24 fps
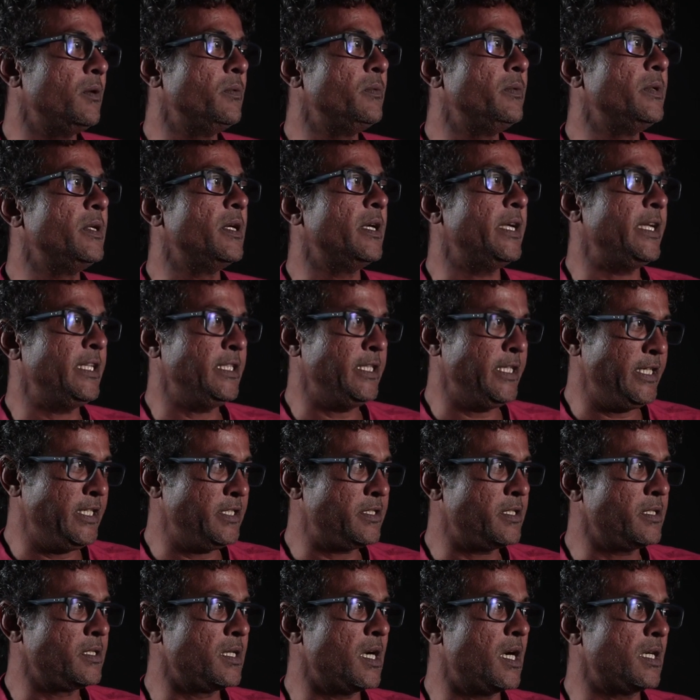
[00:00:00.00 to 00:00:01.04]
where in the
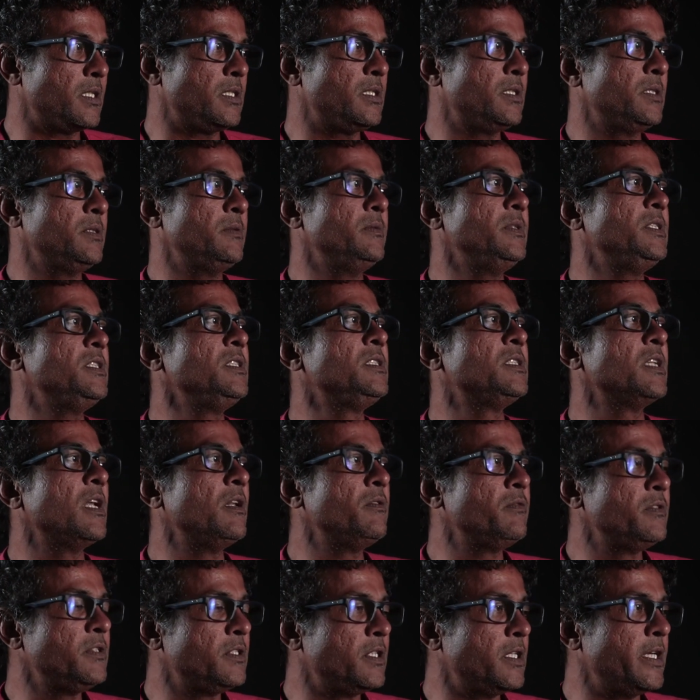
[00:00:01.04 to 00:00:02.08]
Eastern Ghats, which
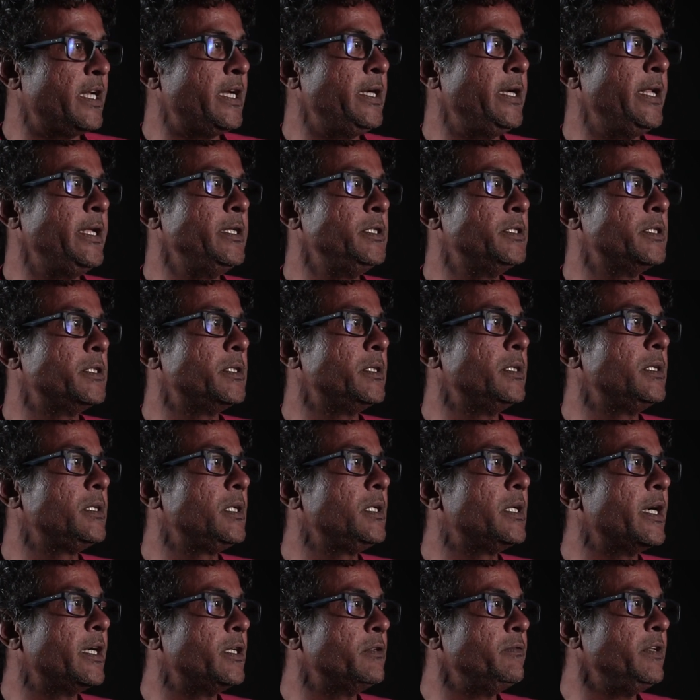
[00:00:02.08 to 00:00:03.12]
itself is an endangered
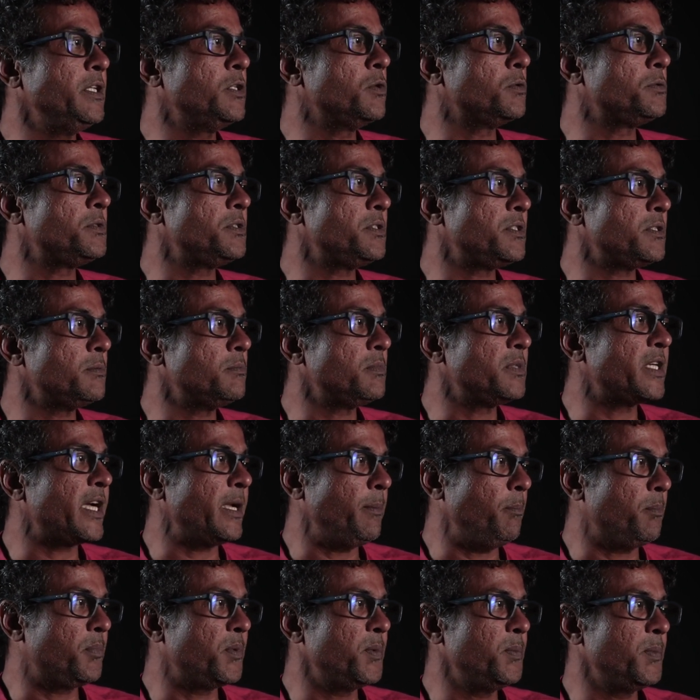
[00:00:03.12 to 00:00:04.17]
kind of ecosystem
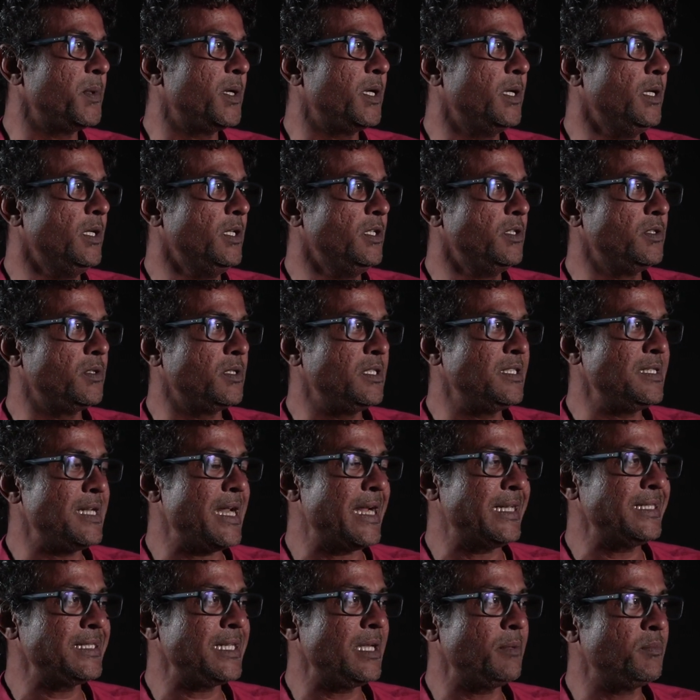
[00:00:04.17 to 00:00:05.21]
type. So this
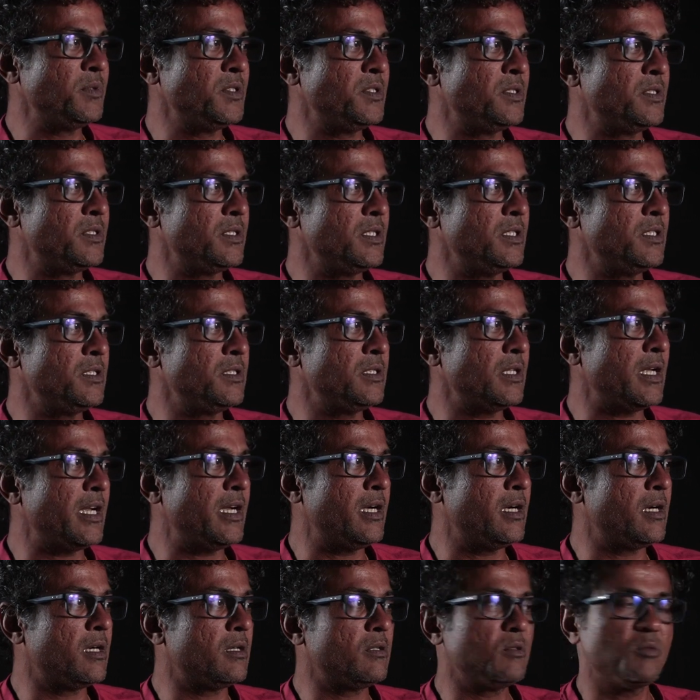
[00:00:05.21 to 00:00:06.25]
landscape is
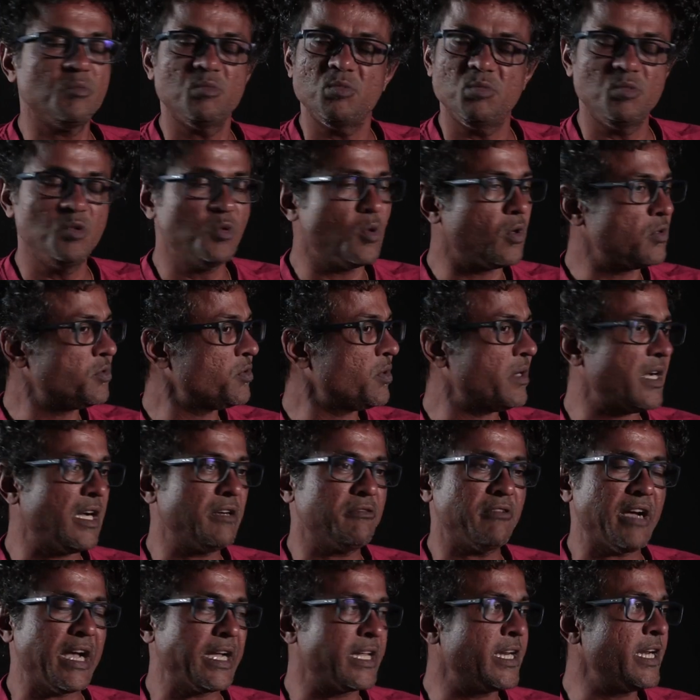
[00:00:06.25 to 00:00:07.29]
you also
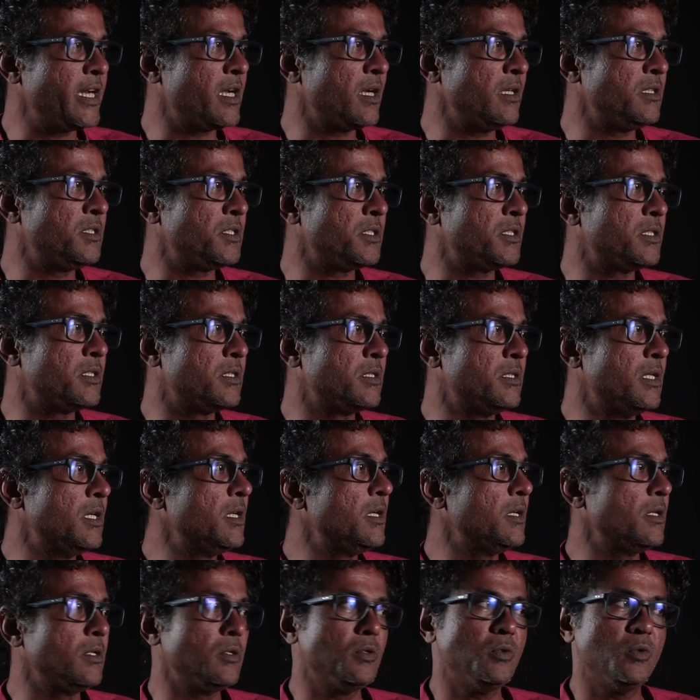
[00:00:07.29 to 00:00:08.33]
have agriculture,
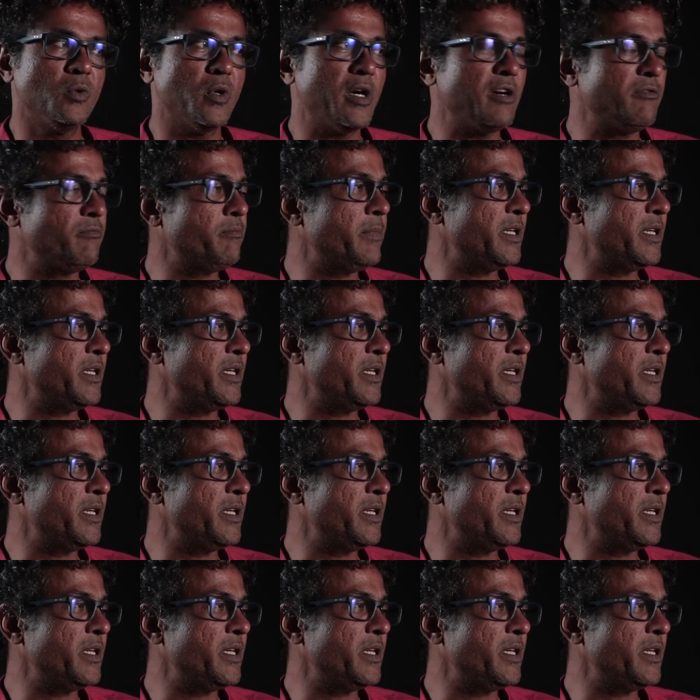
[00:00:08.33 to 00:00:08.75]
you have